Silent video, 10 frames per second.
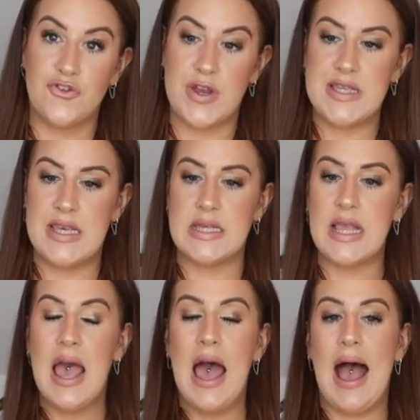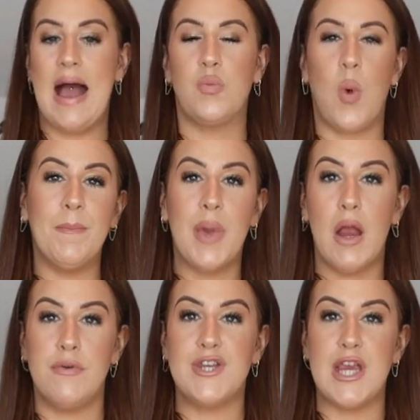the dresses and one
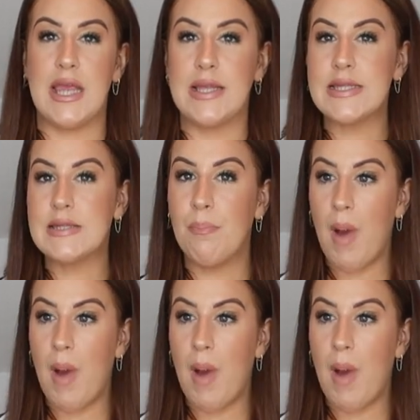pair of jeans,